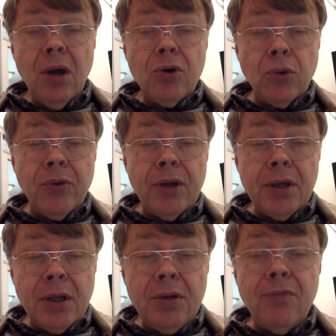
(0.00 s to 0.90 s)
Toward the
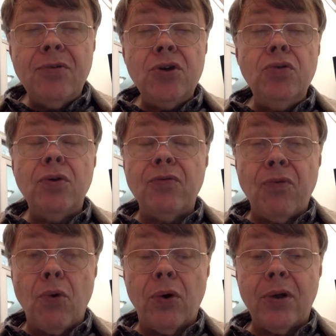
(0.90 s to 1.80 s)
end of the Unit
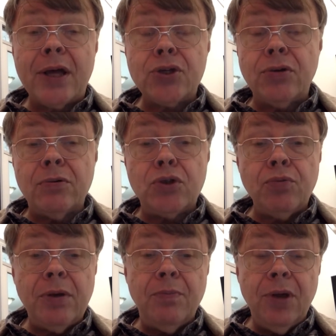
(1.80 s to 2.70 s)
4 class notes,
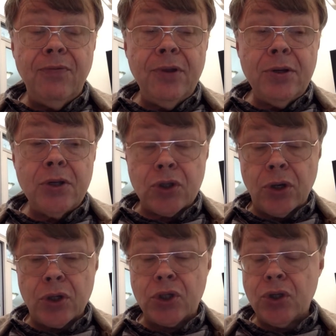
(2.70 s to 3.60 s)
we briefly
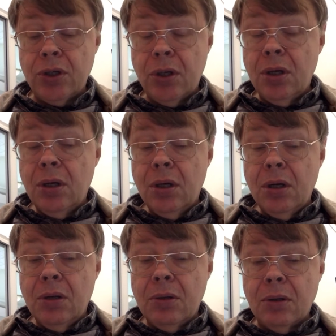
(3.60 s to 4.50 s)
discuss
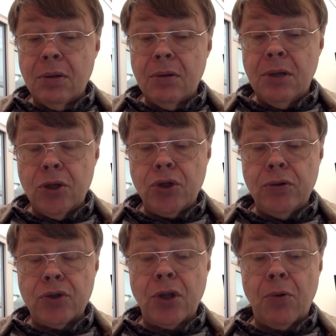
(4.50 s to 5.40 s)
the
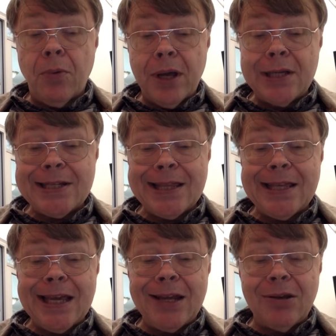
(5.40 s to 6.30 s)
issues that are raised at
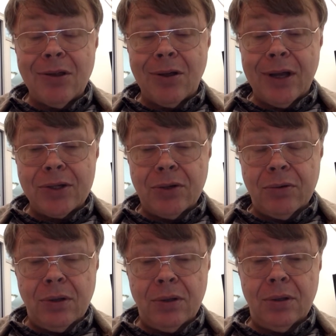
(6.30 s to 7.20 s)
the end of the class
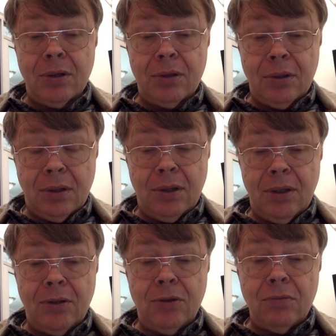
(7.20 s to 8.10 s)

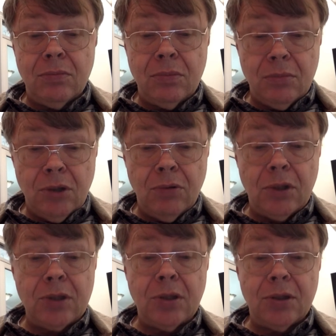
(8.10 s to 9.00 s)
in
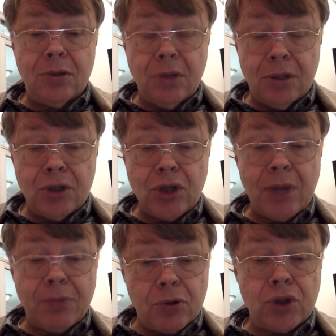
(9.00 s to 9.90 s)

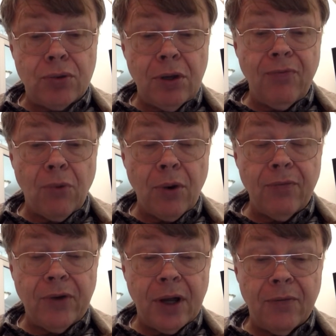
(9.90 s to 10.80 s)
chapters 3, 4,
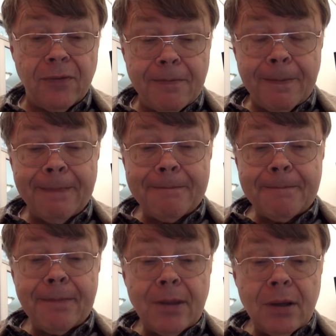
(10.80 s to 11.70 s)
and 5
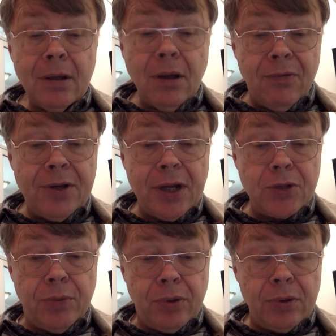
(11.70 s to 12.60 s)
of the
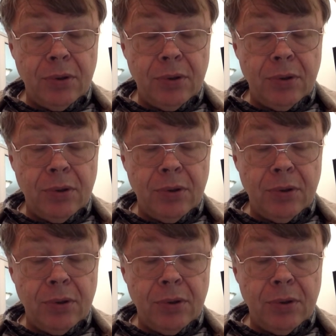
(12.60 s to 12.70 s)
textbook,